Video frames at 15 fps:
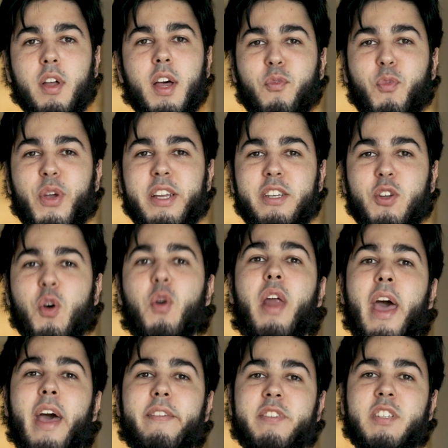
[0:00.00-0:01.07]
we don't
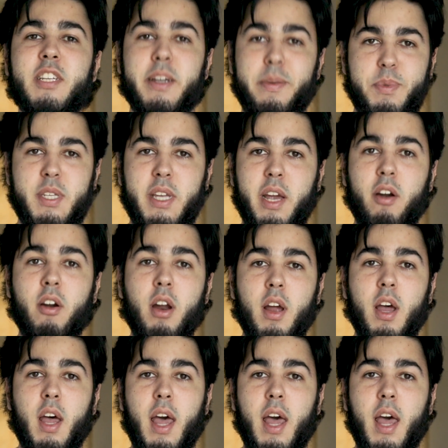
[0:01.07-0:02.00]
have tips here,